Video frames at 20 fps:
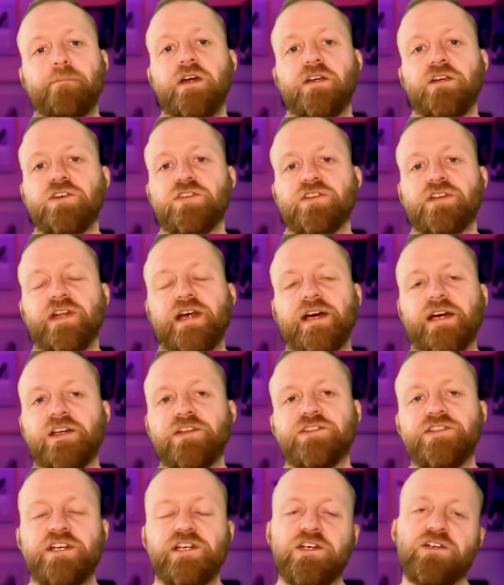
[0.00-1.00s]
using that
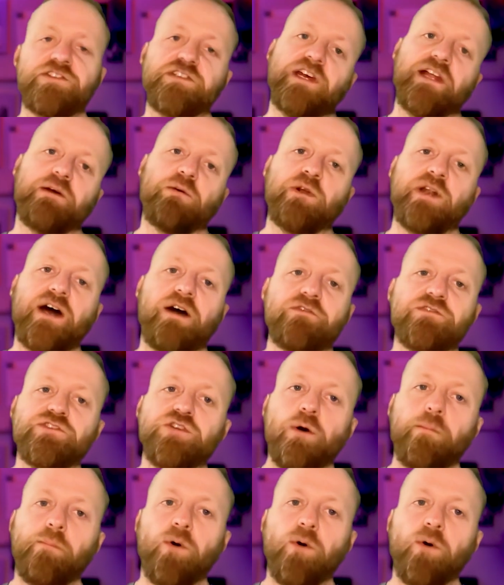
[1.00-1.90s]
continue selling one app stop